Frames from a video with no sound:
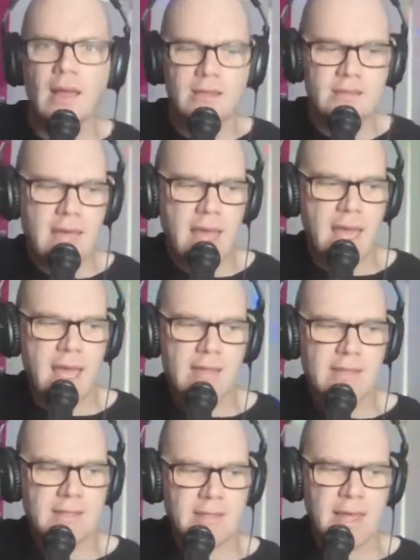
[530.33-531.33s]

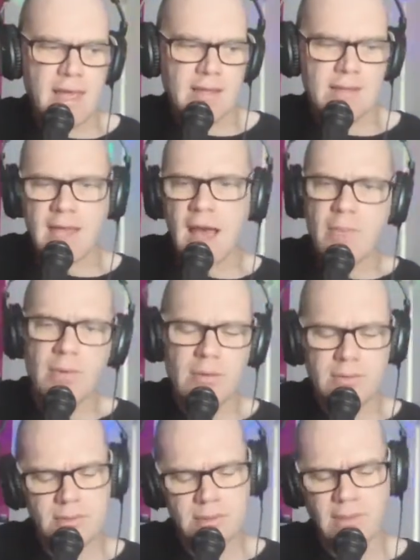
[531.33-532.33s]
dancing
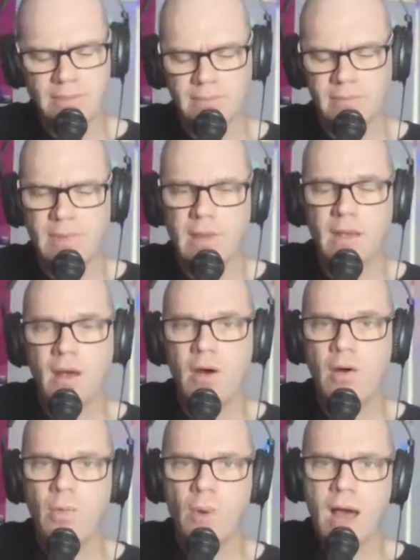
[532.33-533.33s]
doubles.
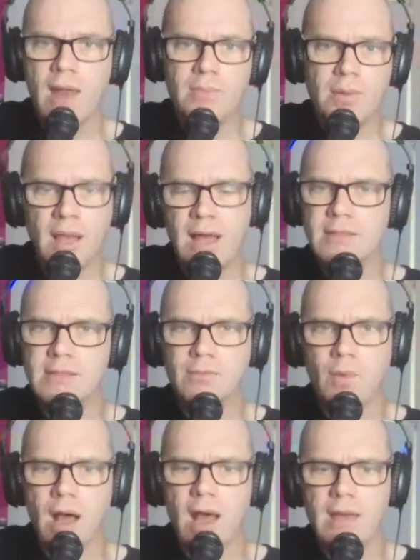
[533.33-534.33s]
1 plus
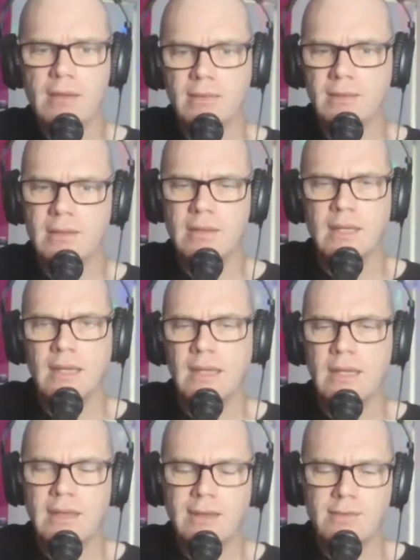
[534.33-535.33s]
1
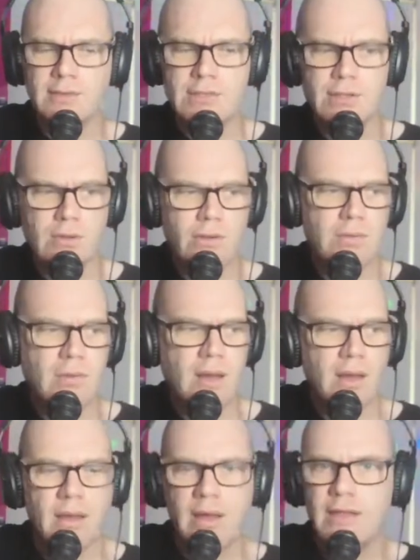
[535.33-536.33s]
equals 2,
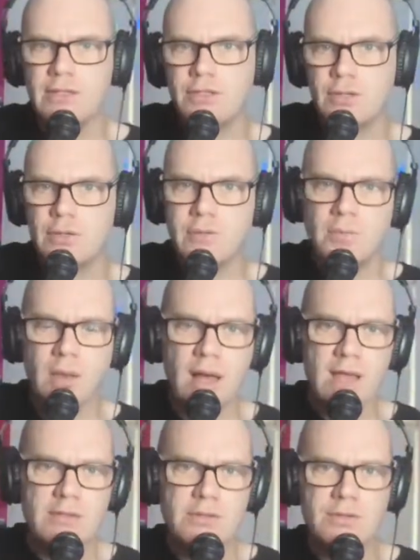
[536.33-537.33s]
and 2
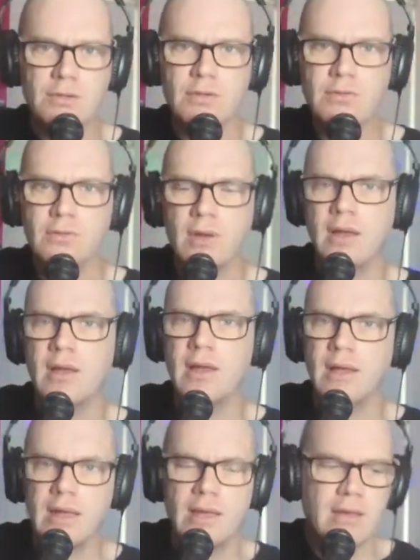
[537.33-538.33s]
plus 2
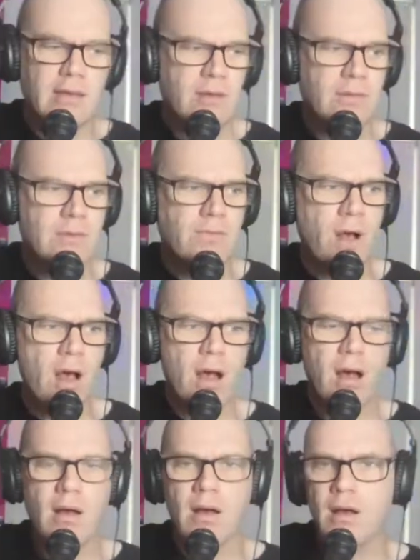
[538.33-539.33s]
equals
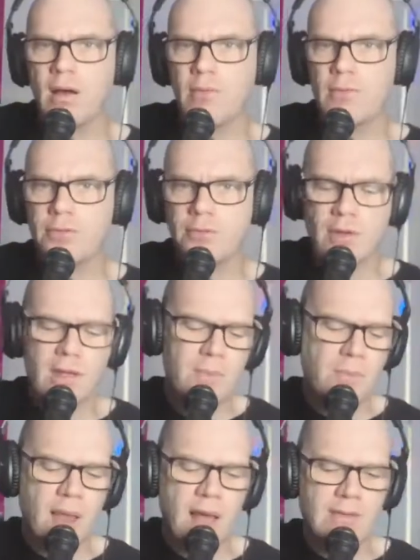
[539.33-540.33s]
4. Well, 3
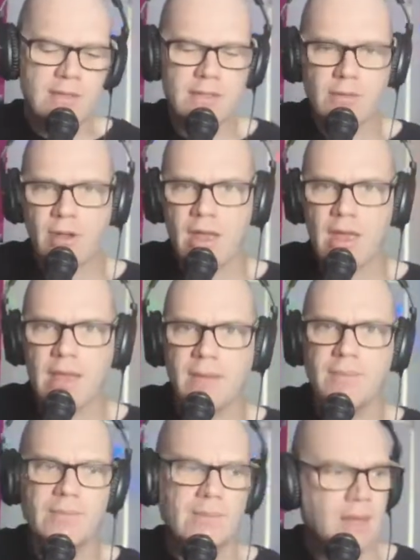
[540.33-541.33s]
plus 3
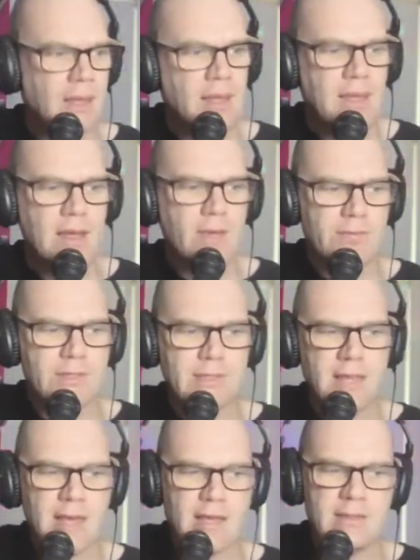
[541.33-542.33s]
equals
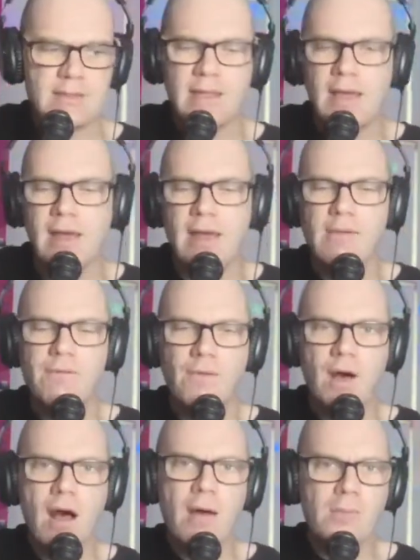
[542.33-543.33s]
6, and
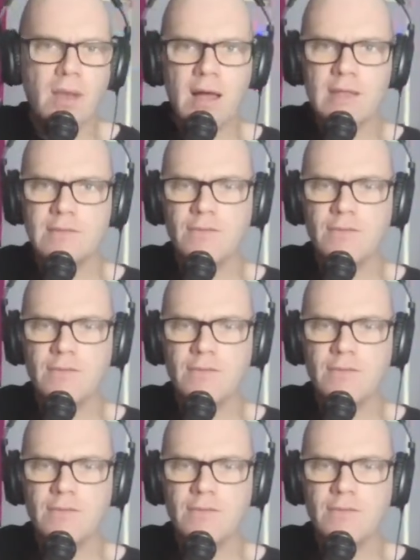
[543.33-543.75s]
4 plus